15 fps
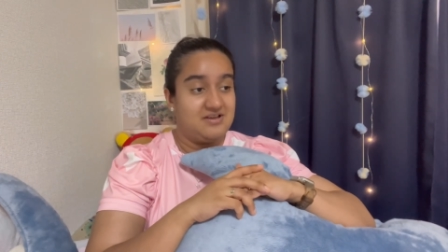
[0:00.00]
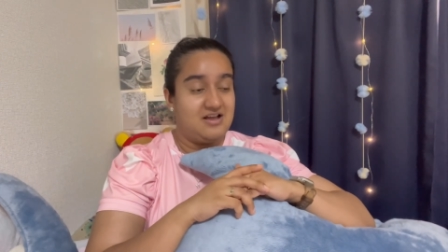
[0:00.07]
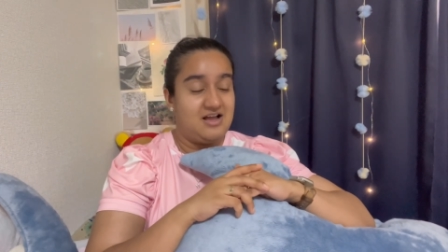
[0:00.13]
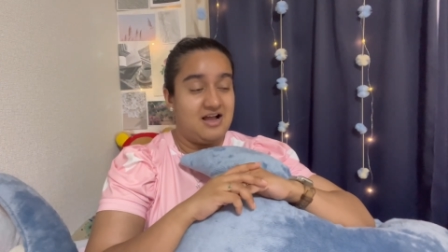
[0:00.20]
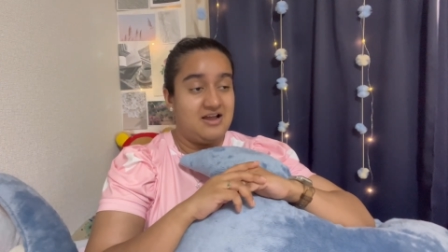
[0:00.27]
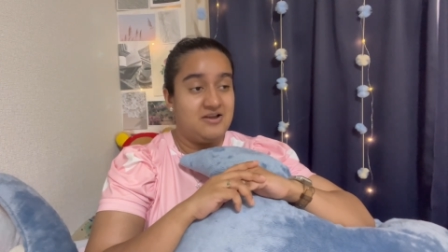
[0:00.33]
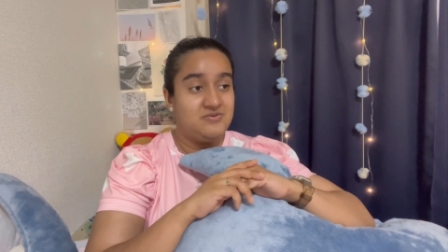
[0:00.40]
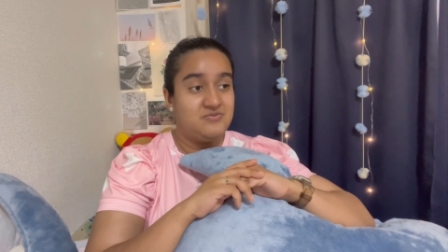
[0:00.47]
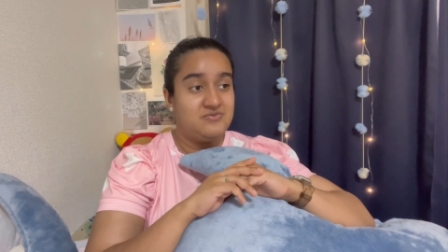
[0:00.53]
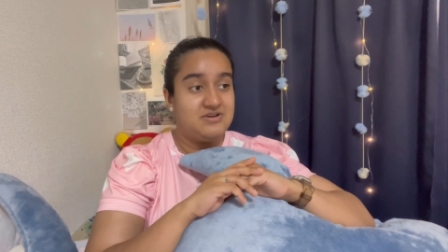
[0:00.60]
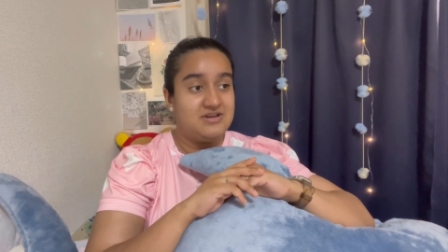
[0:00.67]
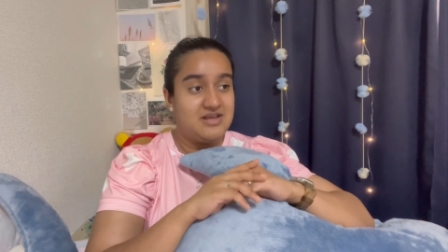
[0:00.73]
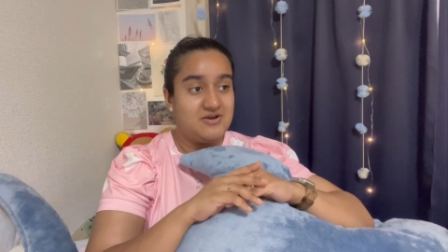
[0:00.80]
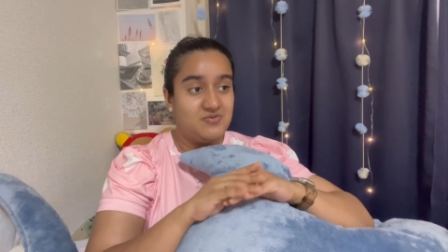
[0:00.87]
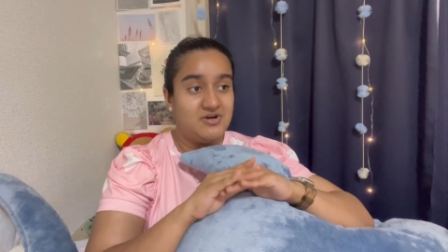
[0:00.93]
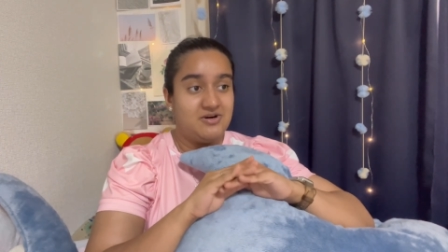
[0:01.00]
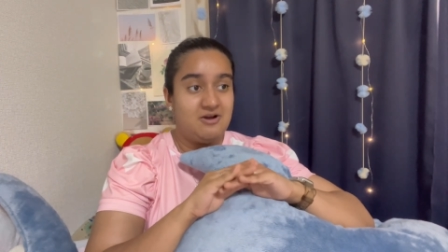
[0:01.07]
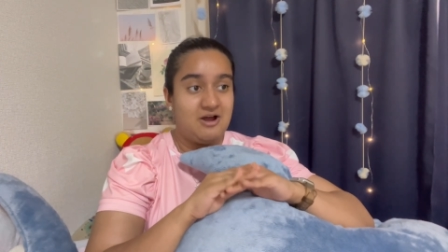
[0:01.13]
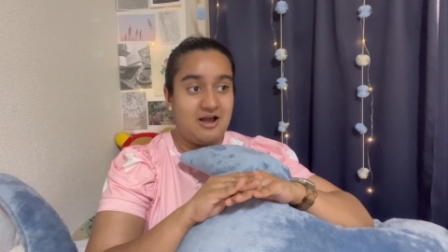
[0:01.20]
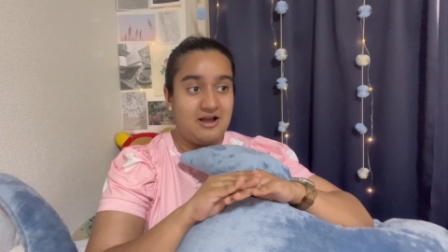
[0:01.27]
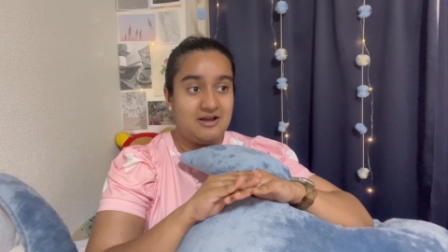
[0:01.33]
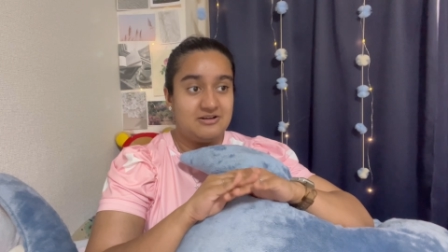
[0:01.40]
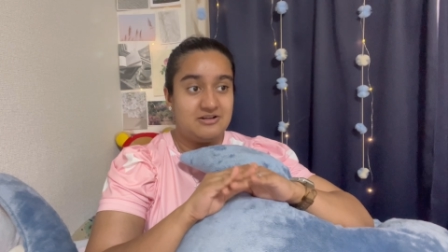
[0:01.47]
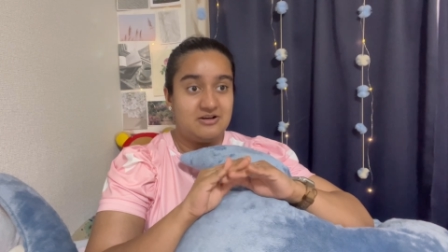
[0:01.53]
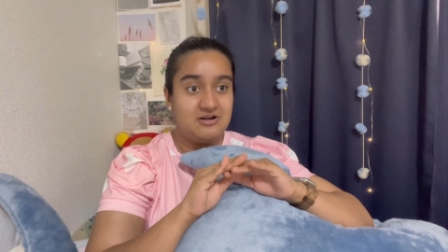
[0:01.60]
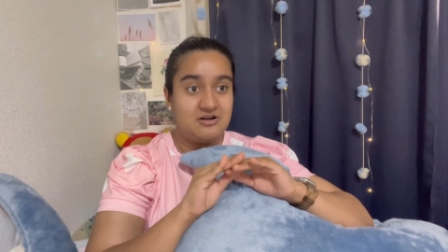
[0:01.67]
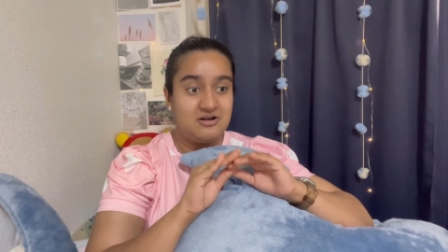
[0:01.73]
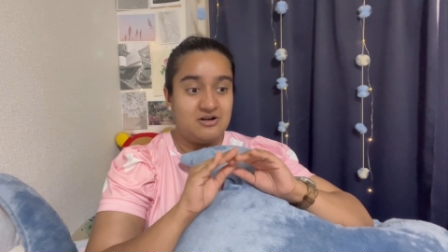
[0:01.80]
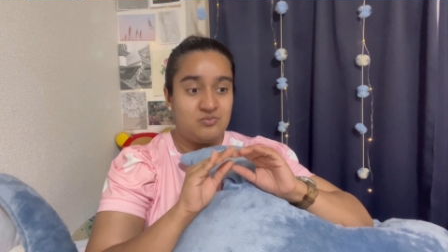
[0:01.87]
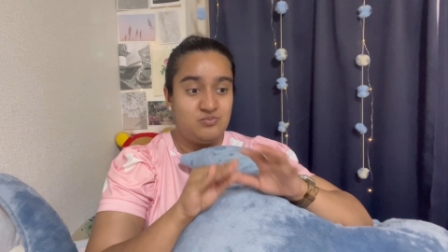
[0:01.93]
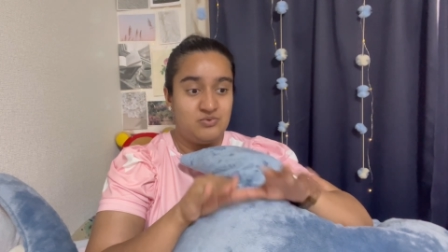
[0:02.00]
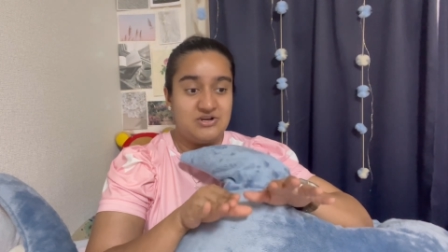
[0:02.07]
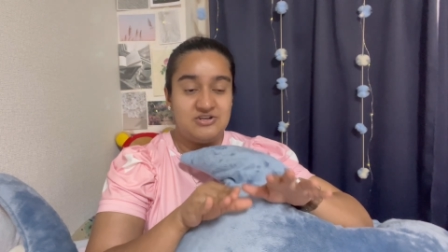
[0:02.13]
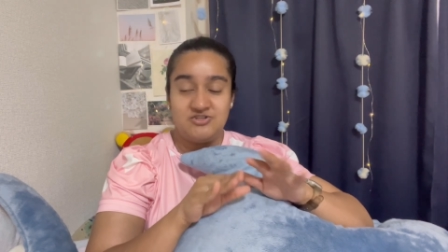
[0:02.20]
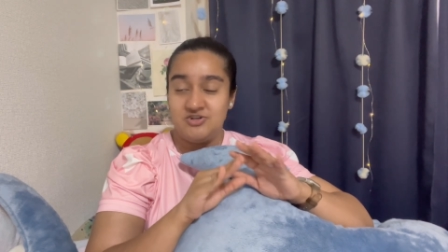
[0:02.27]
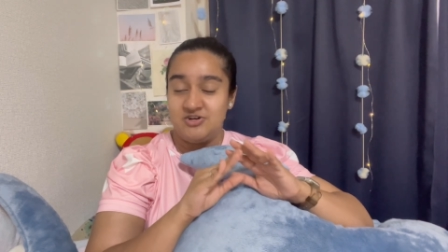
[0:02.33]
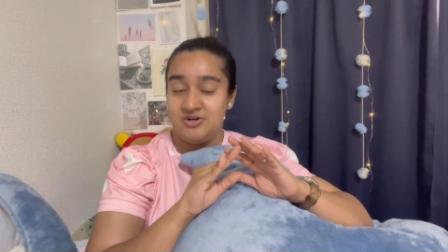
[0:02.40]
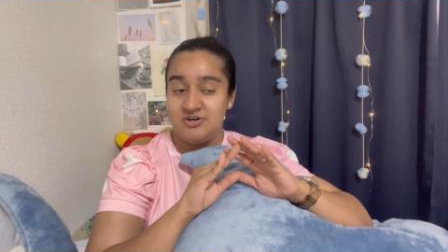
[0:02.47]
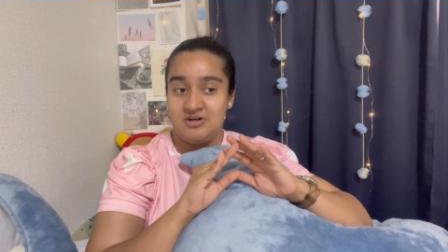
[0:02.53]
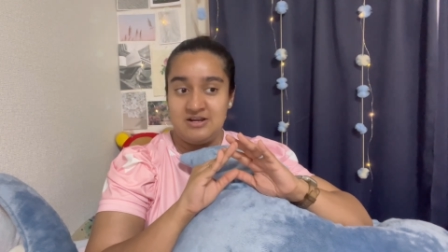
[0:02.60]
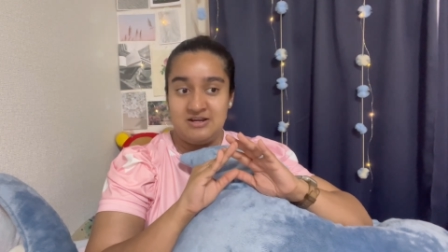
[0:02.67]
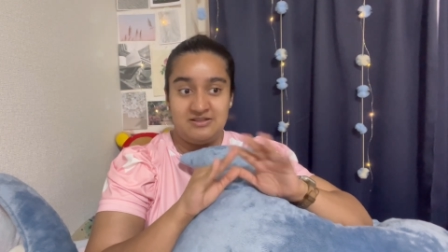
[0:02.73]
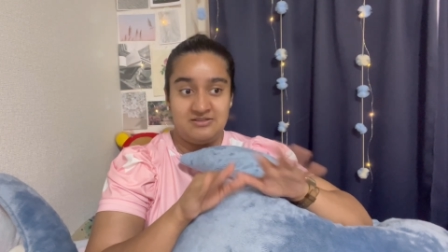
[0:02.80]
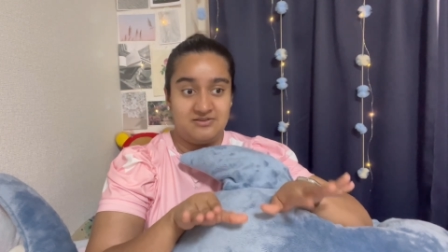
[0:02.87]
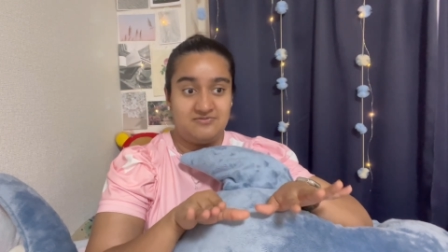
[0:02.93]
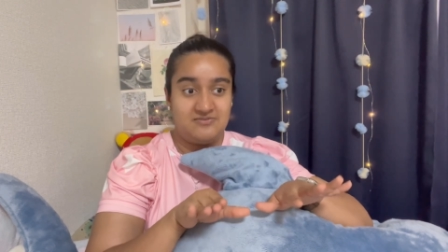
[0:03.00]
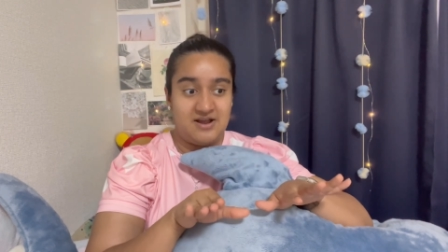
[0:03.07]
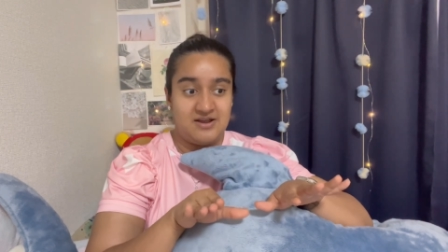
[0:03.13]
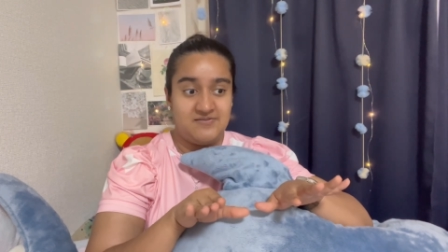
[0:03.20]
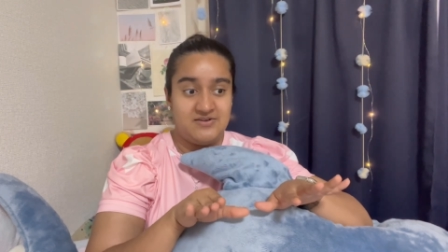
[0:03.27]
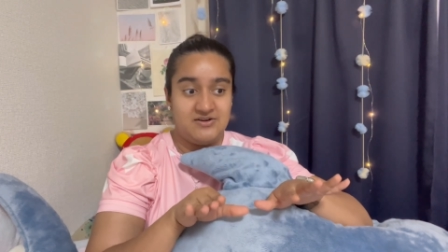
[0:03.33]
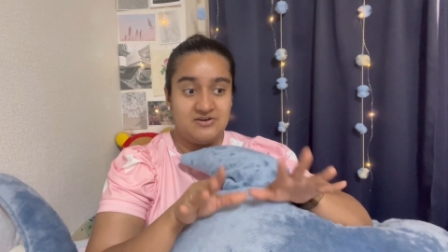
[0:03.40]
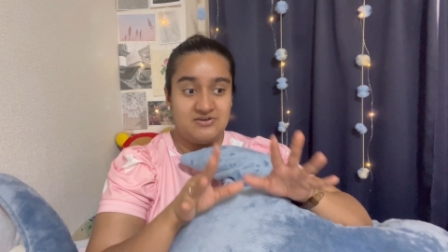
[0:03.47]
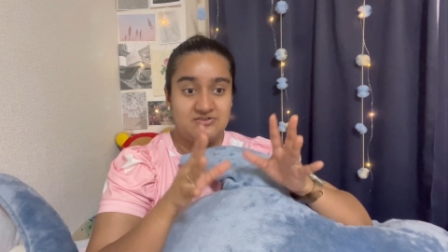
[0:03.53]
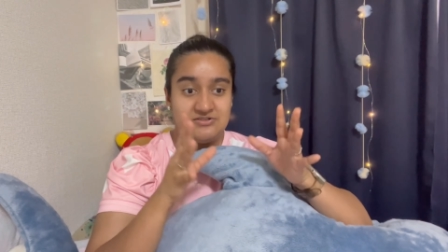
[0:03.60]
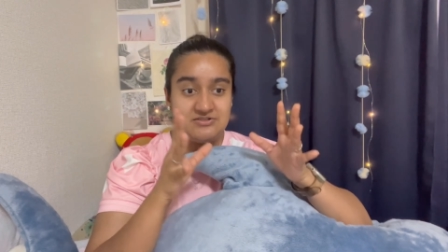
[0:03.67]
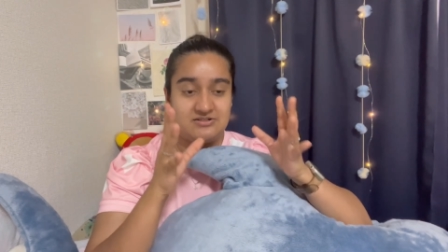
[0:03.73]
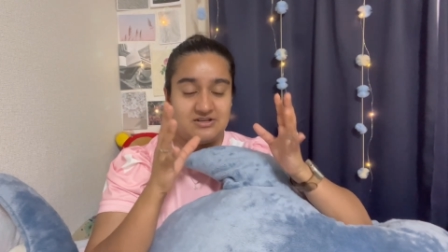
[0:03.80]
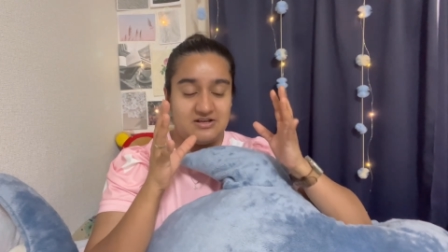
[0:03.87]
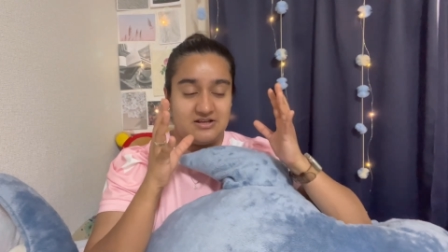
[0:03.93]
I've never had a printer in the five years